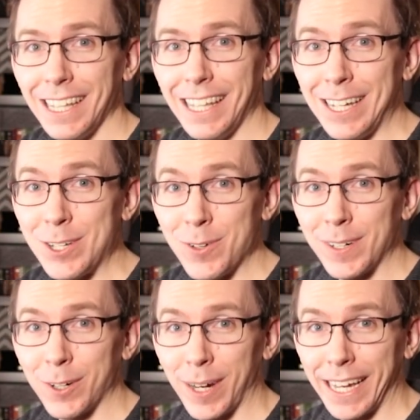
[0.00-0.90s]
Let's do
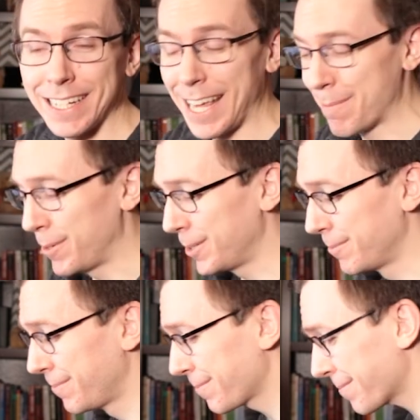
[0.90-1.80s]
a quick
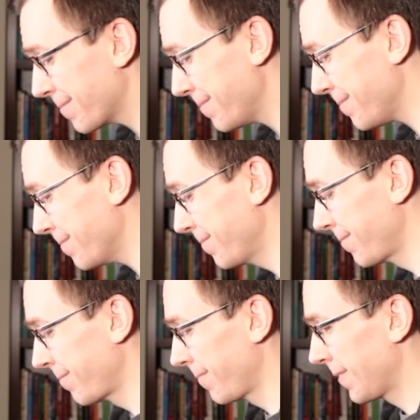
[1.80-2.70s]
example.
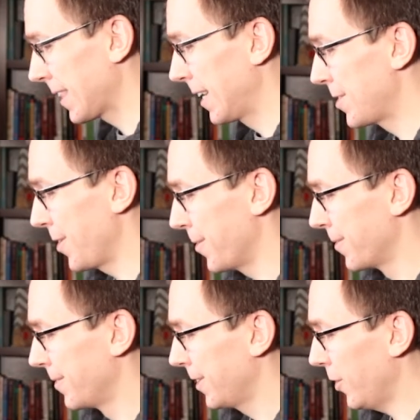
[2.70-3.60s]

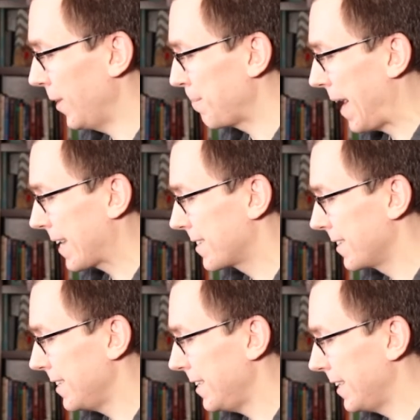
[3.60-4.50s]
So going back
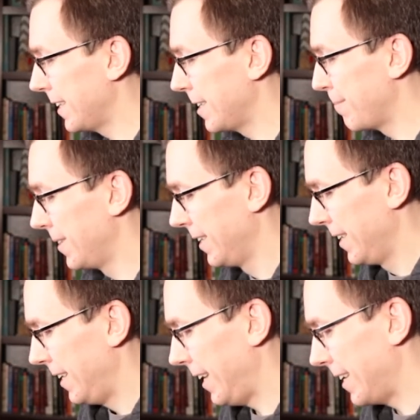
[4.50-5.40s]
to the
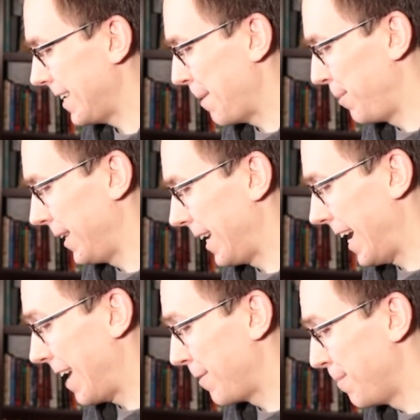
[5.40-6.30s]
example that I
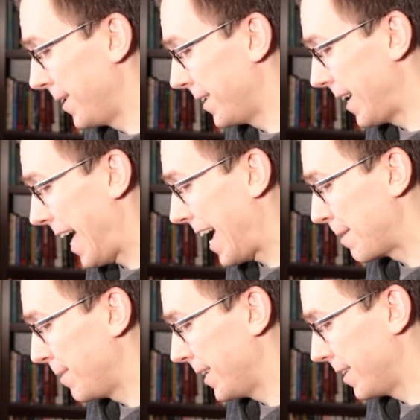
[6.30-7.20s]
had
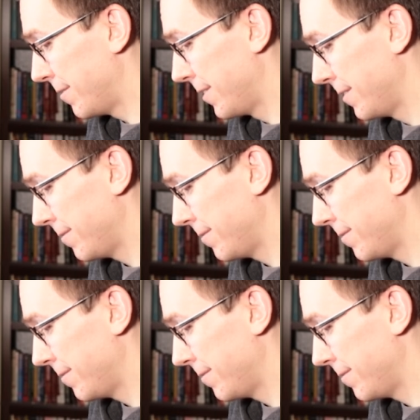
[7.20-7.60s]
above,